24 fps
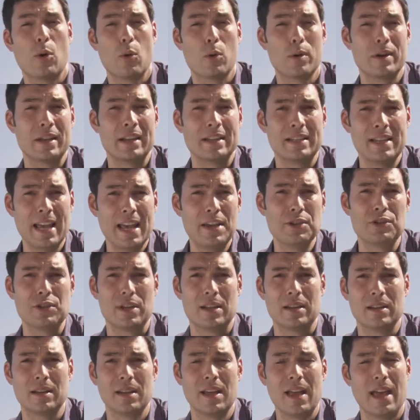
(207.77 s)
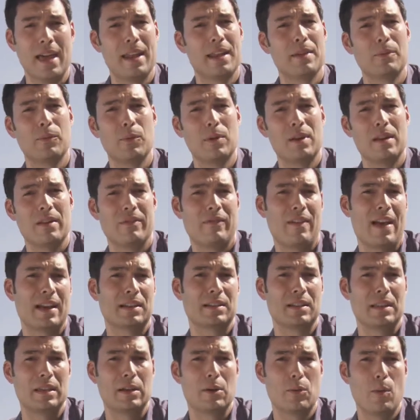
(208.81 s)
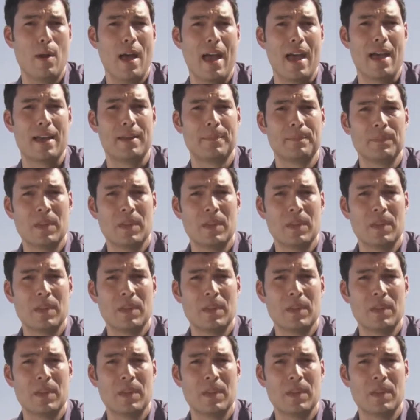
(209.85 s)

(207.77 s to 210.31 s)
orientation, and it wouldn't affect the array.